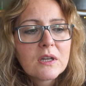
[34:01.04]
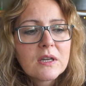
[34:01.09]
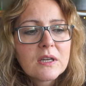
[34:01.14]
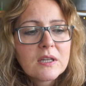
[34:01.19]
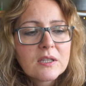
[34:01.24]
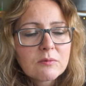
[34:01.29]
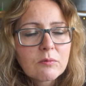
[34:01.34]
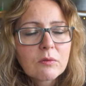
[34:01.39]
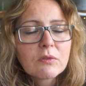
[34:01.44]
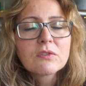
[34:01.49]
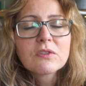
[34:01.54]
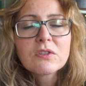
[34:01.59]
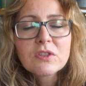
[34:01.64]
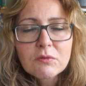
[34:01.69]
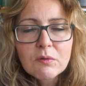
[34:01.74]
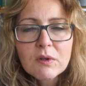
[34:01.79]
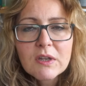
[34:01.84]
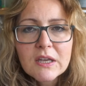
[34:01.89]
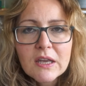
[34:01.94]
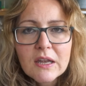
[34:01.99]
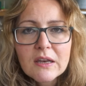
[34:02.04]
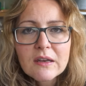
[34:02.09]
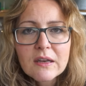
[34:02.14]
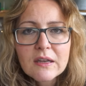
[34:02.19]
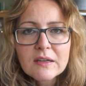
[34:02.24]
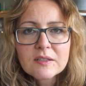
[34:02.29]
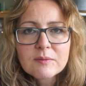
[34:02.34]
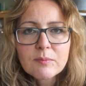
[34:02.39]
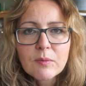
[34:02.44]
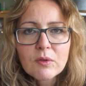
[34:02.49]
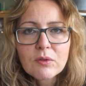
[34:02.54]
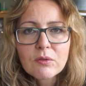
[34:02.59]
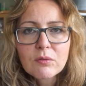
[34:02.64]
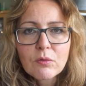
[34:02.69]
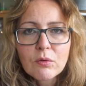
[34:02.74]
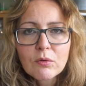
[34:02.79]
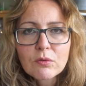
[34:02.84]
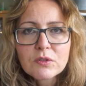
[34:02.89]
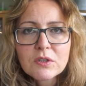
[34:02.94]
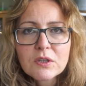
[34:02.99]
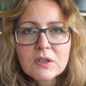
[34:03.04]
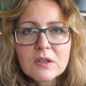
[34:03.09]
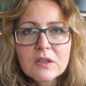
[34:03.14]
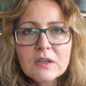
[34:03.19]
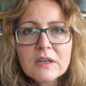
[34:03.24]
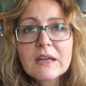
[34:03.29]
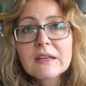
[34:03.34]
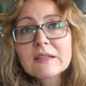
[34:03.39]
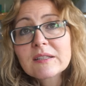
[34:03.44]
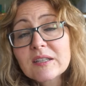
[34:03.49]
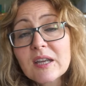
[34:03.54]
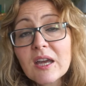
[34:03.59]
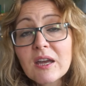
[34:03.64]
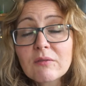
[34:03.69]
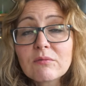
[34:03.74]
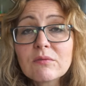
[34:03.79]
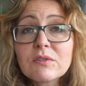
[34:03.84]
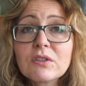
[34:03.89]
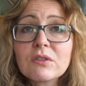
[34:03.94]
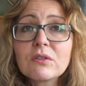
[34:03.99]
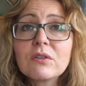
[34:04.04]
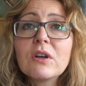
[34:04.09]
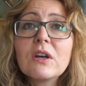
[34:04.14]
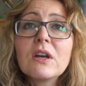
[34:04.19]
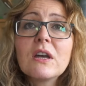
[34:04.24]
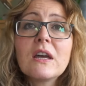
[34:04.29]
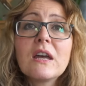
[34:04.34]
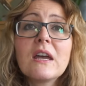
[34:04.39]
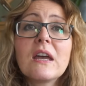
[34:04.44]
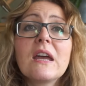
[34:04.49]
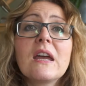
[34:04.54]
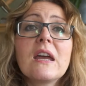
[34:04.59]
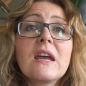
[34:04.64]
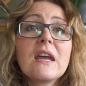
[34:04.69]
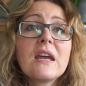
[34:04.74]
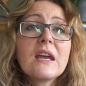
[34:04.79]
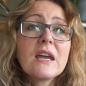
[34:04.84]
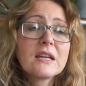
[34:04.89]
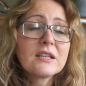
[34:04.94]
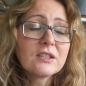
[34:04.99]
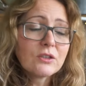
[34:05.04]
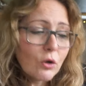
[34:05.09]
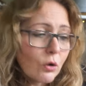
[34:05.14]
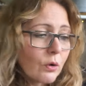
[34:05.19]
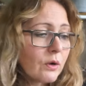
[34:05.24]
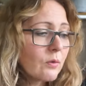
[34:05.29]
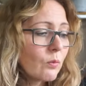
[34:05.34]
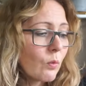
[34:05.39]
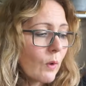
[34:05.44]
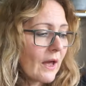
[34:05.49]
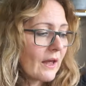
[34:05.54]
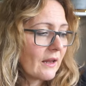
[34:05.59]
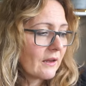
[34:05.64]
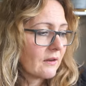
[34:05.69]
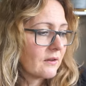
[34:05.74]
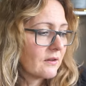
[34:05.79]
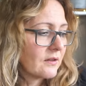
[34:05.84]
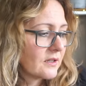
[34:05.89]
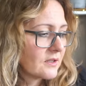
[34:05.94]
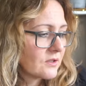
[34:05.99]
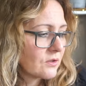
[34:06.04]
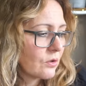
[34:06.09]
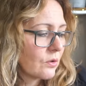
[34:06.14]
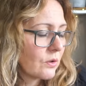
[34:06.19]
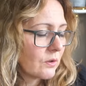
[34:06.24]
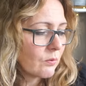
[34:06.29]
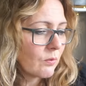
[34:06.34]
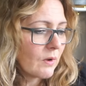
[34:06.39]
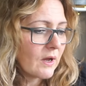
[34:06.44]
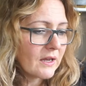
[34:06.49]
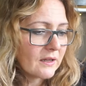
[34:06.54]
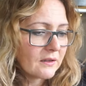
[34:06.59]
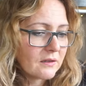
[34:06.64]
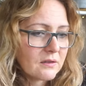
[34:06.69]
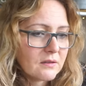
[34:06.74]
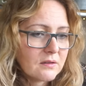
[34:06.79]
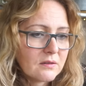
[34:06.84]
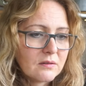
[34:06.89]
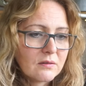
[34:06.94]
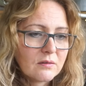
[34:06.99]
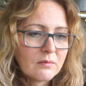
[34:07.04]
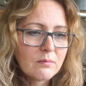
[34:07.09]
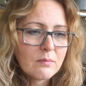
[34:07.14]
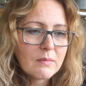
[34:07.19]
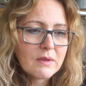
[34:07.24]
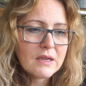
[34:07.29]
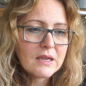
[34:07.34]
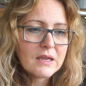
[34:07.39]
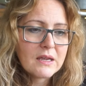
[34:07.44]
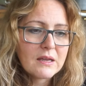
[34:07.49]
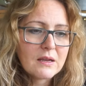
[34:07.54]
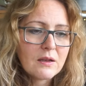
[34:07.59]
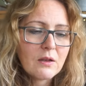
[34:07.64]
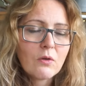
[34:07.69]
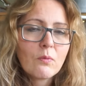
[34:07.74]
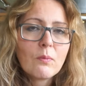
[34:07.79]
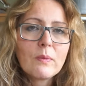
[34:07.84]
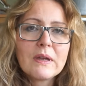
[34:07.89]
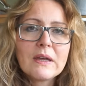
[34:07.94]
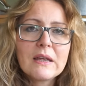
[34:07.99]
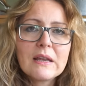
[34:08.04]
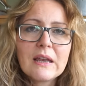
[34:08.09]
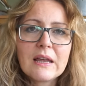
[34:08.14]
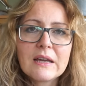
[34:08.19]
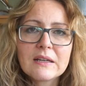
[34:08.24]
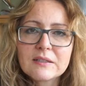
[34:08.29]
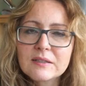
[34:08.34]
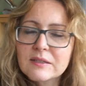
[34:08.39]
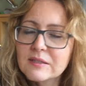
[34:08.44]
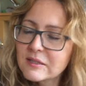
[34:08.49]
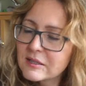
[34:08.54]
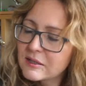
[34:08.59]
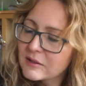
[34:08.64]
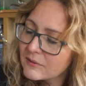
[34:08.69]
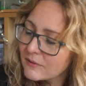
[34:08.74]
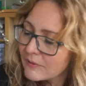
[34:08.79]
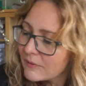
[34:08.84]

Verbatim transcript: he's wanting to do it again next month, go to the next town. So it's going well, it's going well. May, long may it last.